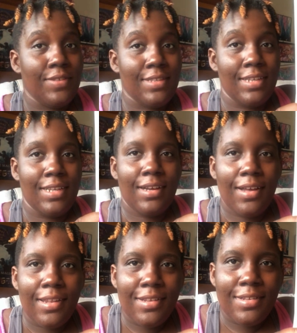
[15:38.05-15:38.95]
You see, the
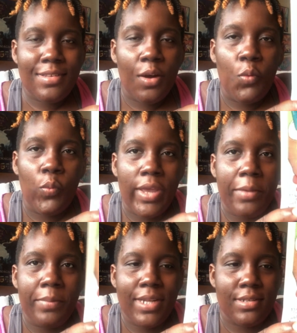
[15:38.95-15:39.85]
colors are
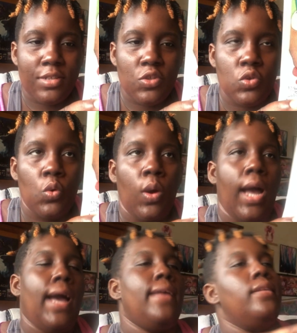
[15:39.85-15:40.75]
way better, so
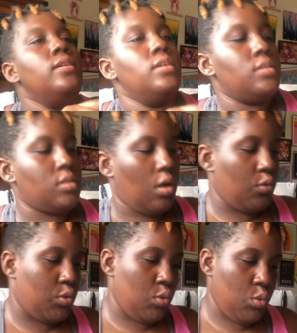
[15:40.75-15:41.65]
I learned
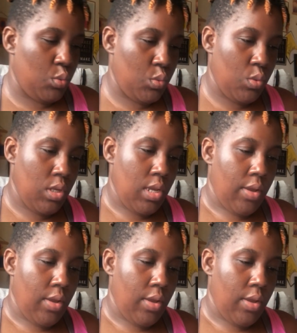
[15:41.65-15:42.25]
how to do